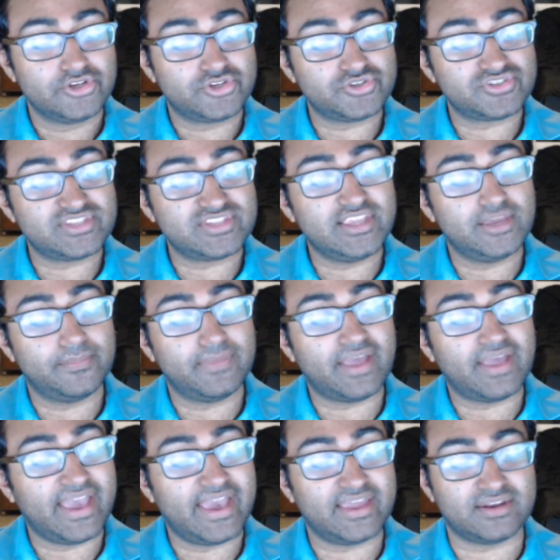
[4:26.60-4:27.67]
to see him
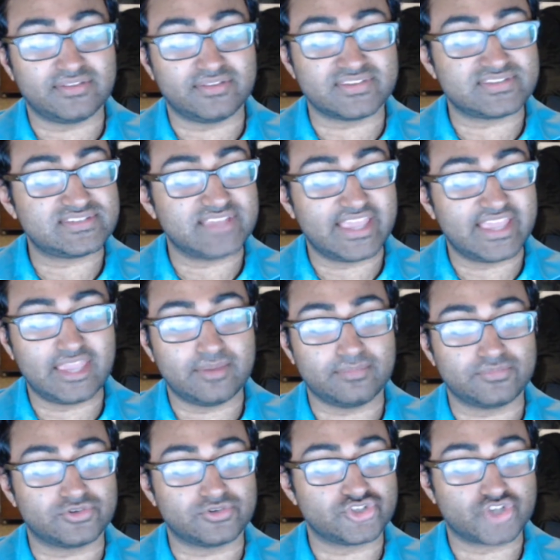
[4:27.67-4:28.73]
hand the
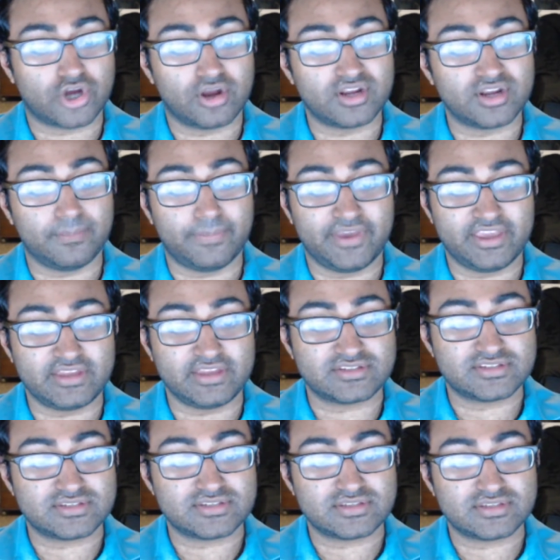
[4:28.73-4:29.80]
same to Charley
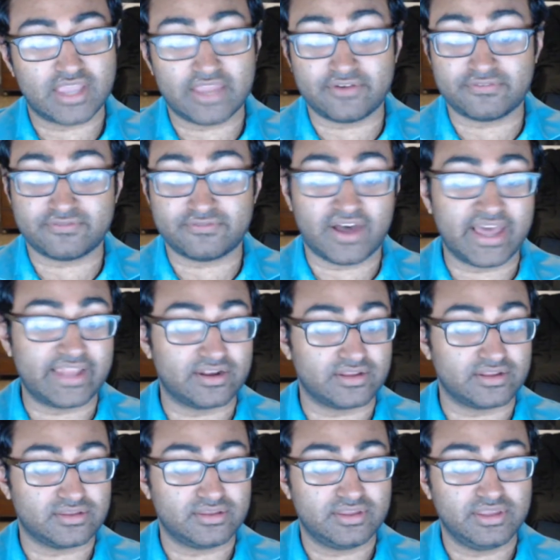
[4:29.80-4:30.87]
Bates, and finally
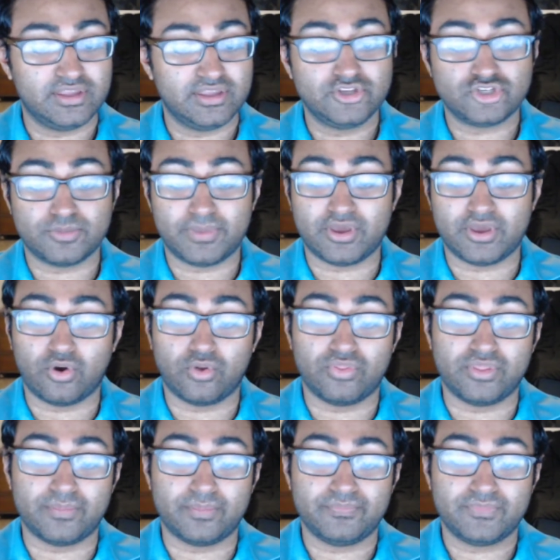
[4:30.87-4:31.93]
to
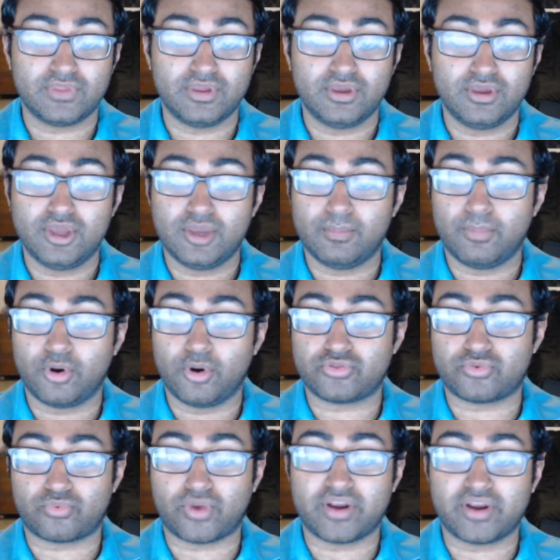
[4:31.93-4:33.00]
behold them both
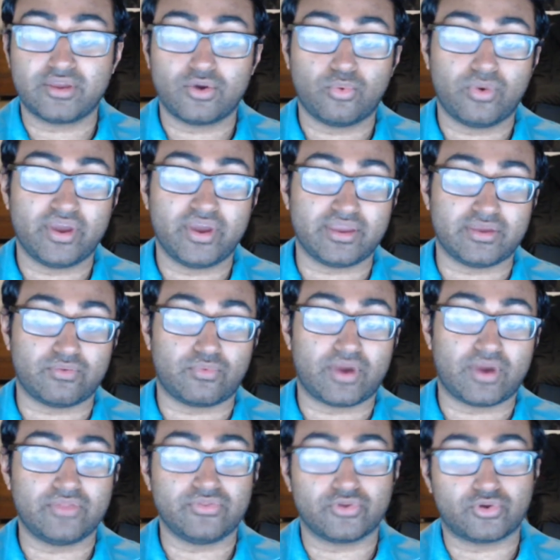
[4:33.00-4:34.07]
running away
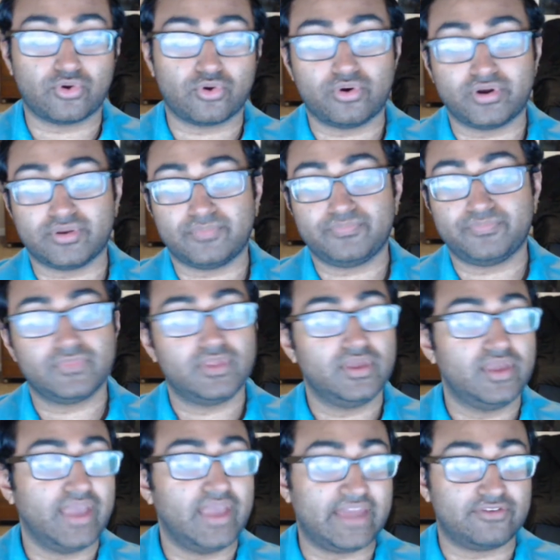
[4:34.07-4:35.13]
round the corner
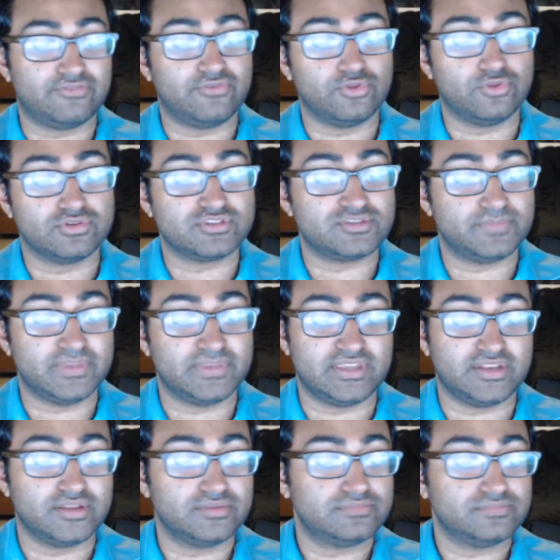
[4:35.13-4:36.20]
at full
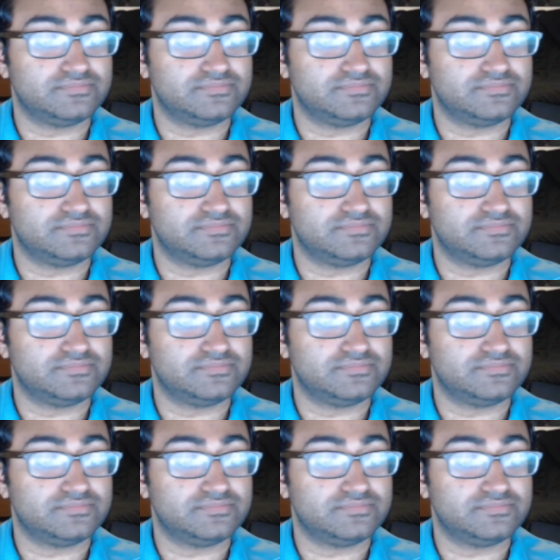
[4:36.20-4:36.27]
speed.